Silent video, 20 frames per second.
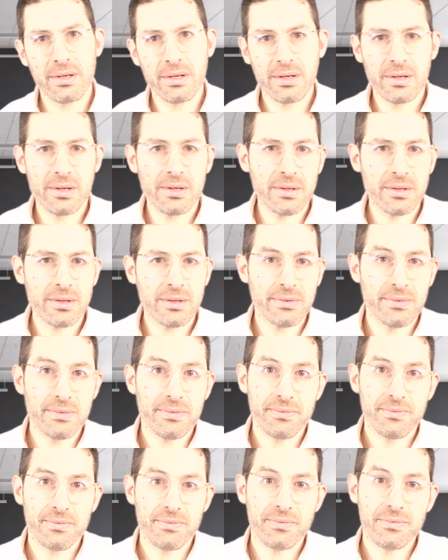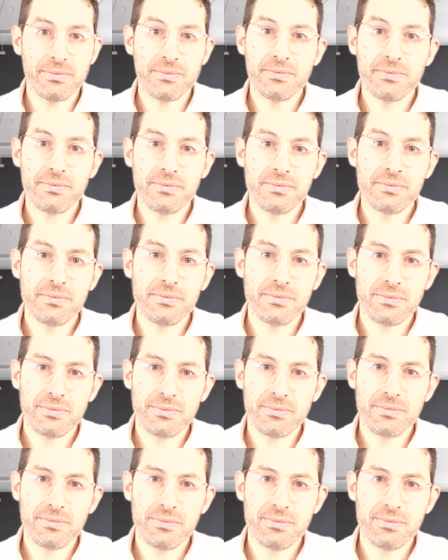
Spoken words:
(no one is talking)